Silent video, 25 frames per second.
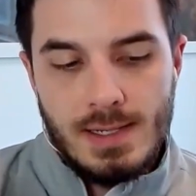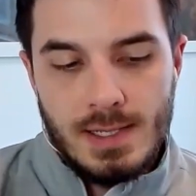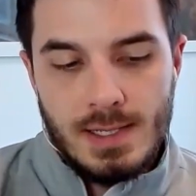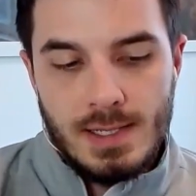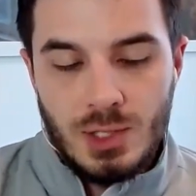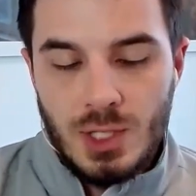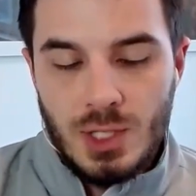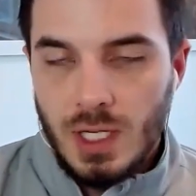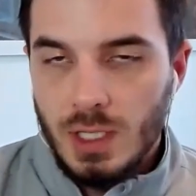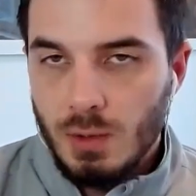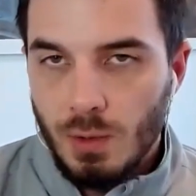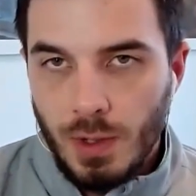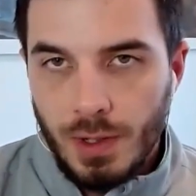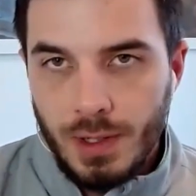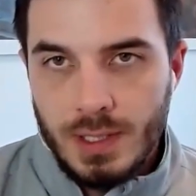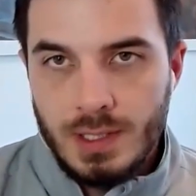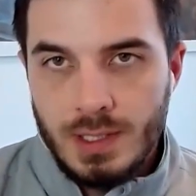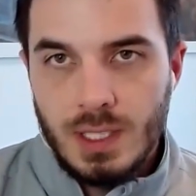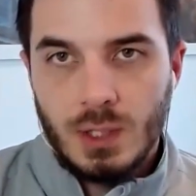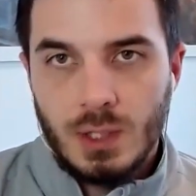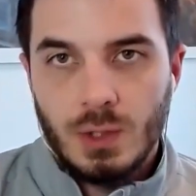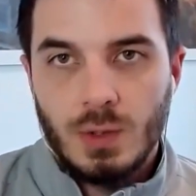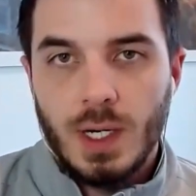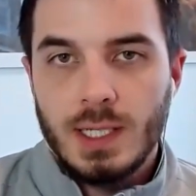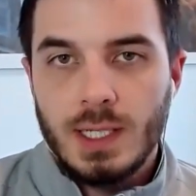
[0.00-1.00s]
January
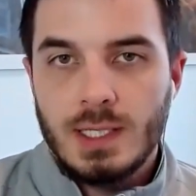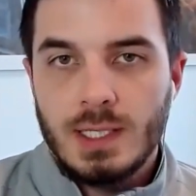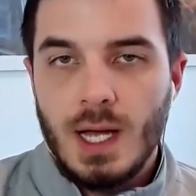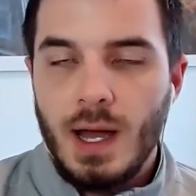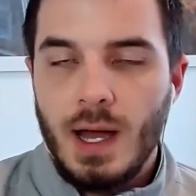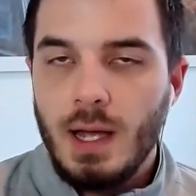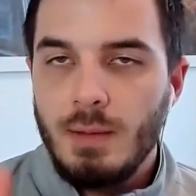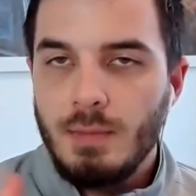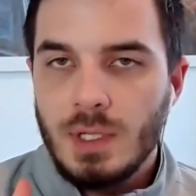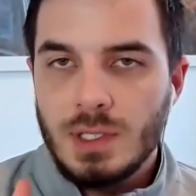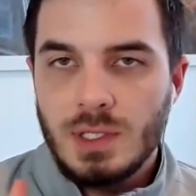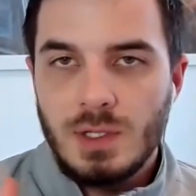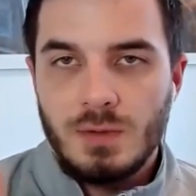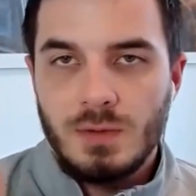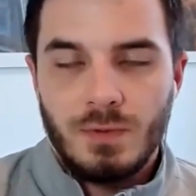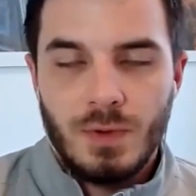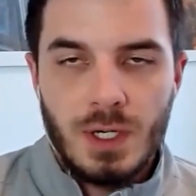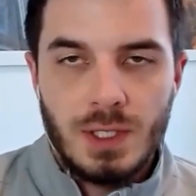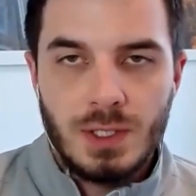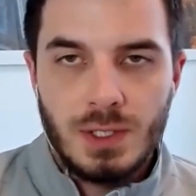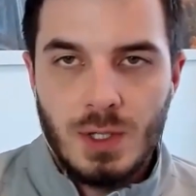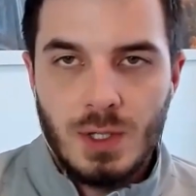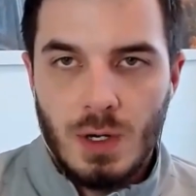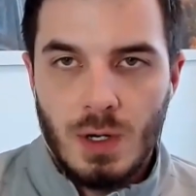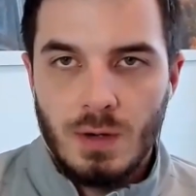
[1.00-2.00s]
is a great time. It's a
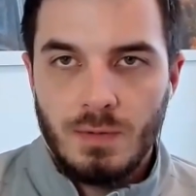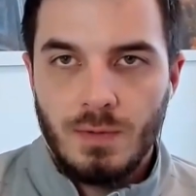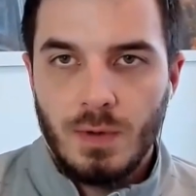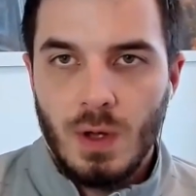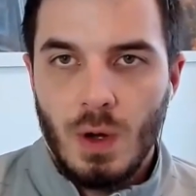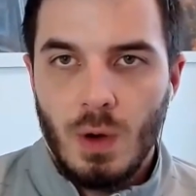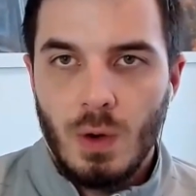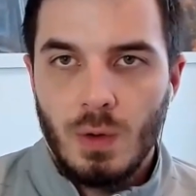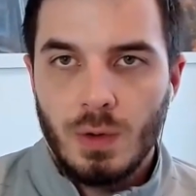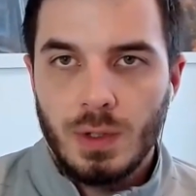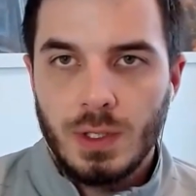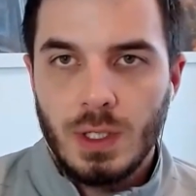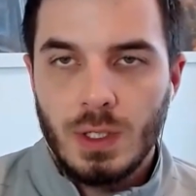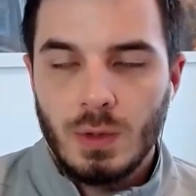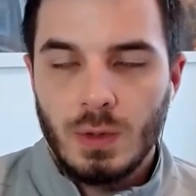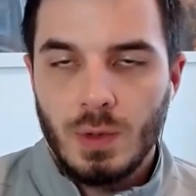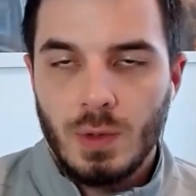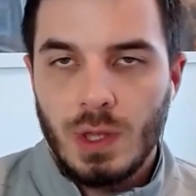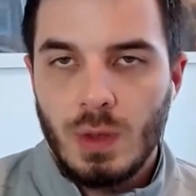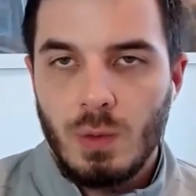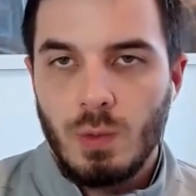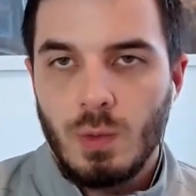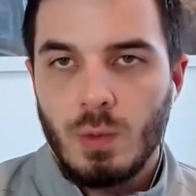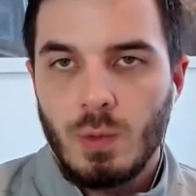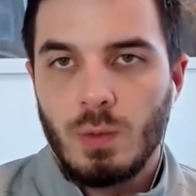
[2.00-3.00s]
fresh start for the whole year
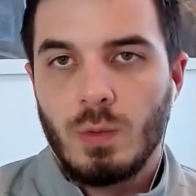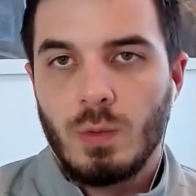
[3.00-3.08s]
with